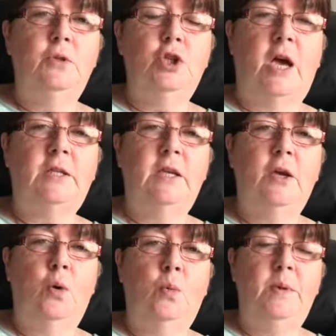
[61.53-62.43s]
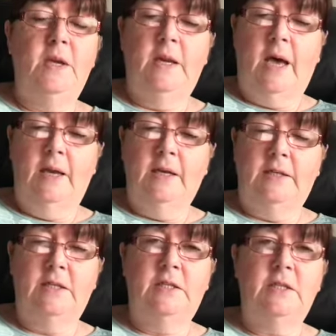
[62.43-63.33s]
chatting, albeit at a
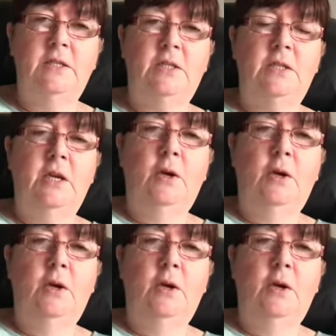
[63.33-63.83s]
distance.